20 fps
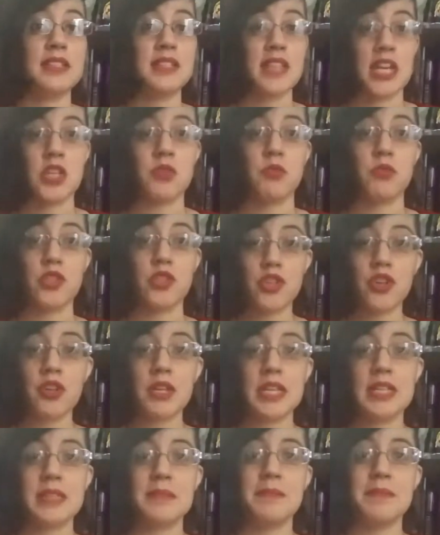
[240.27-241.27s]
sexual
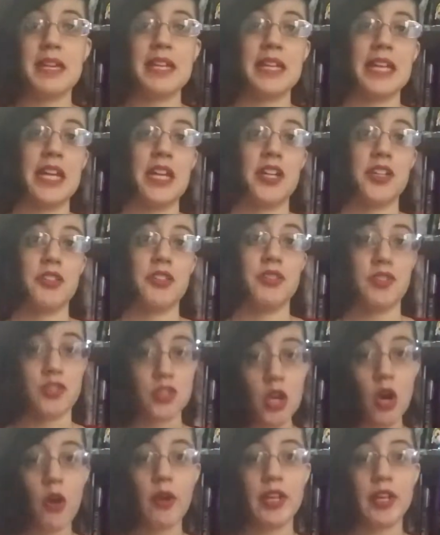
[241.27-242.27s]
journey the main character is
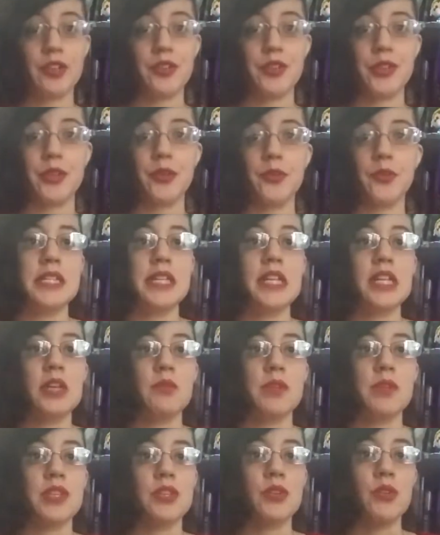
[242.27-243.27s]
going through,
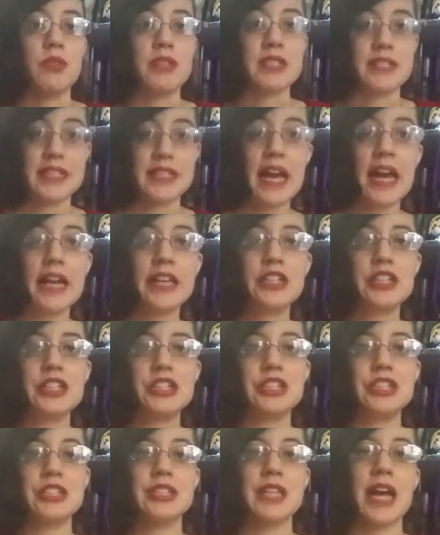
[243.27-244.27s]
dealing with their own
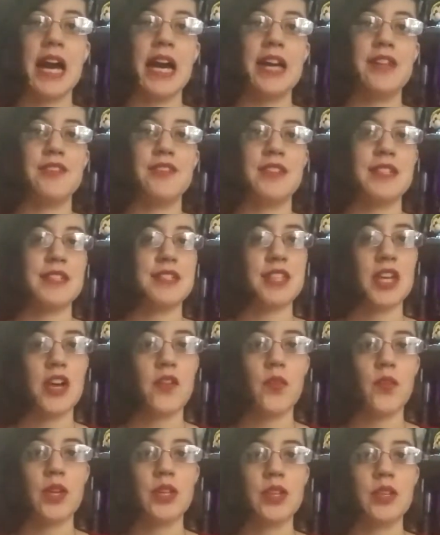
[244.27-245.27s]
desires, either
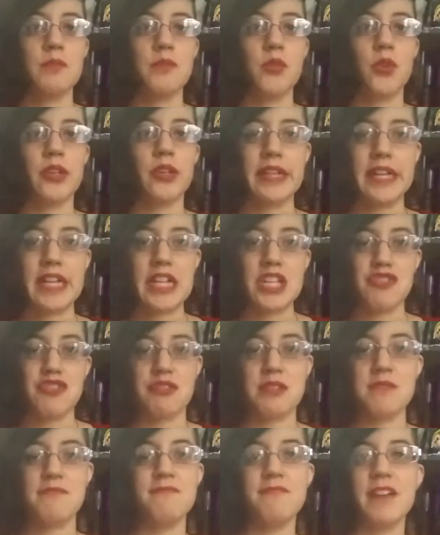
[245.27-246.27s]
discovering the more
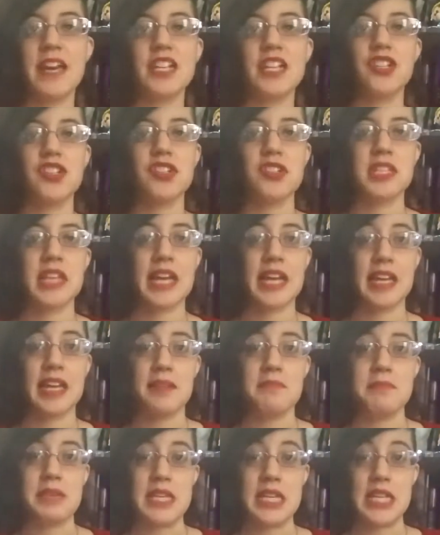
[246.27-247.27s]
extreme fetishes that
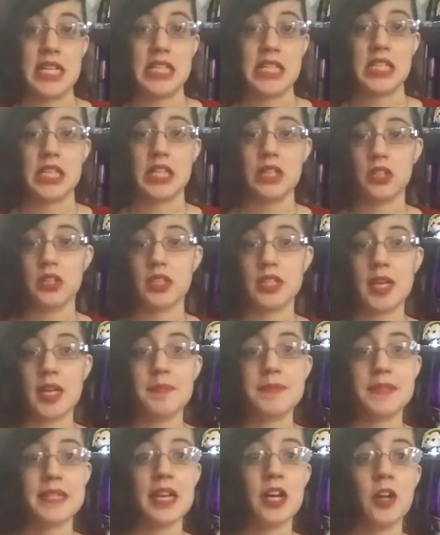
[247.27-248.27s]
can be easily looked
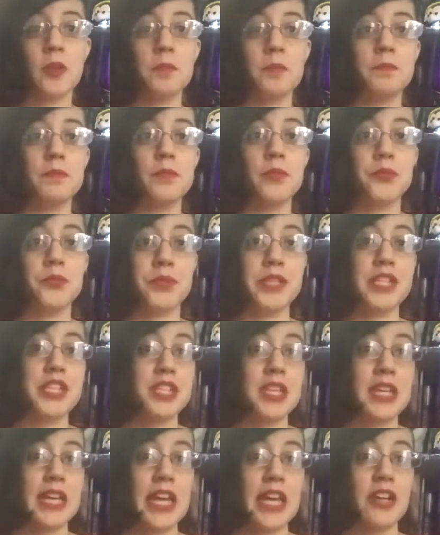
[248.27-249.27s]
up to help
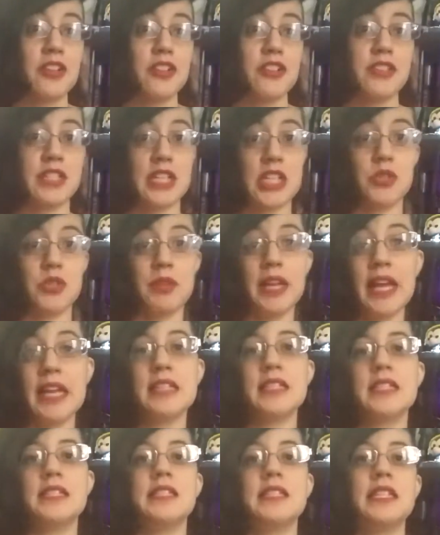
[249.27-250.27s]
reach the character's sexual
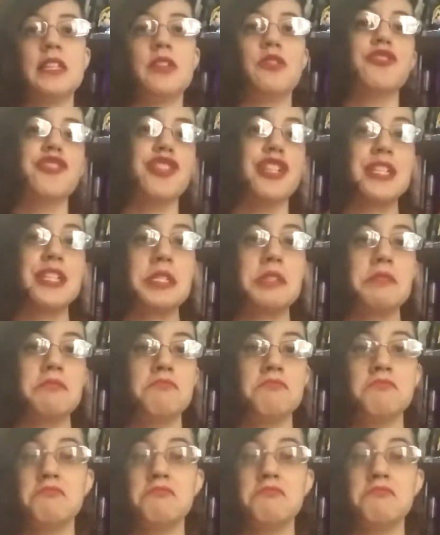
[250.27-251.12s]
ecstasy or just